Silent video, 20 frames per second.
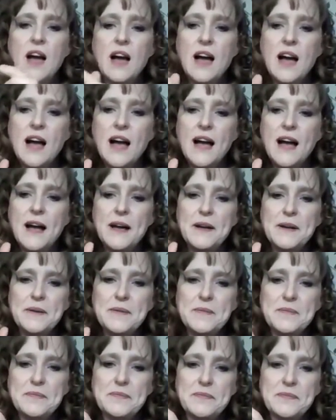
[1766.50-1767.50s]

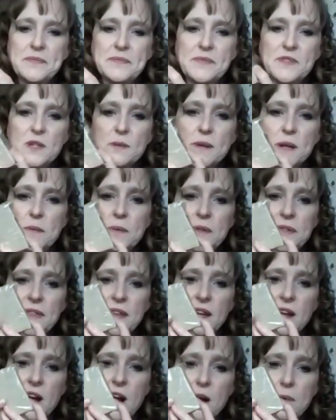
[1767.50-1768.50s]
Um, so I'm going to
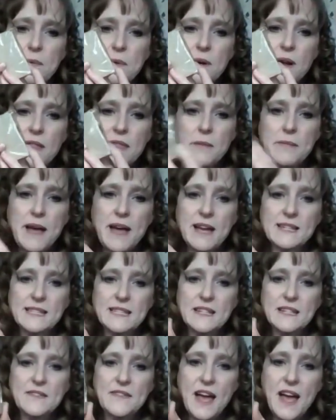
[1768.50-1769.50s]
put the cardboard on the back,
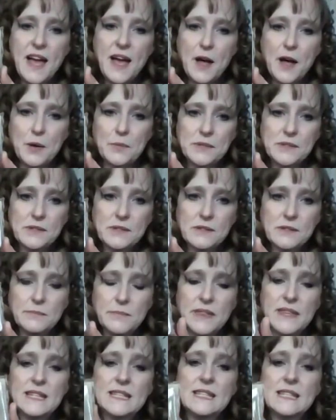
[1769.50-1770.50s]
see if that helps.
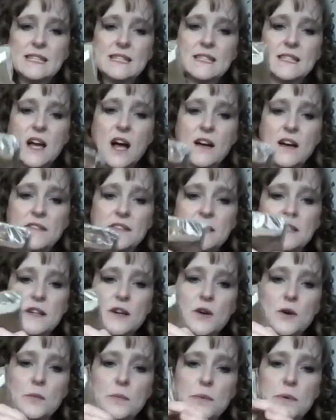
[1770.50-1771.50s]
But this is a soft
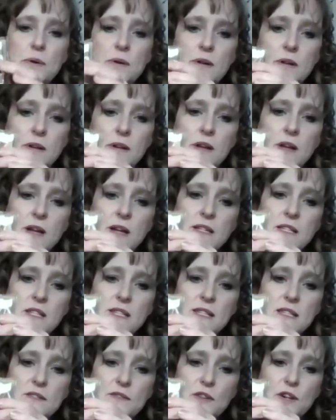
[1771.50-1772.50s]
soap, so
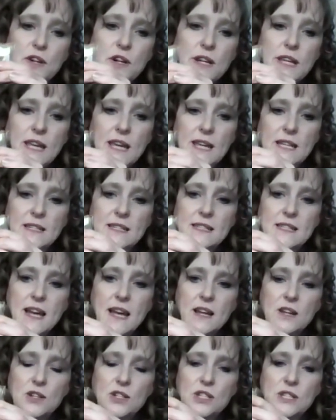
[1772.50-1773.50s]
this is for her kids.
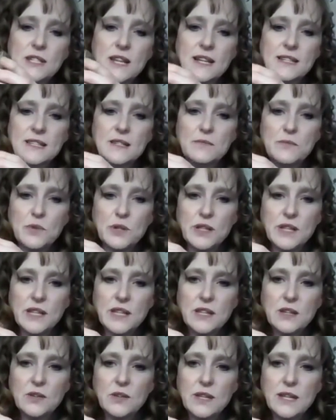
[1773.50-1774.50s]
I know she's got some really
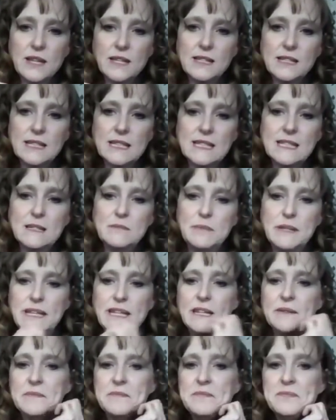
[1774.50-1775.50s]
cute kids, LindsayB.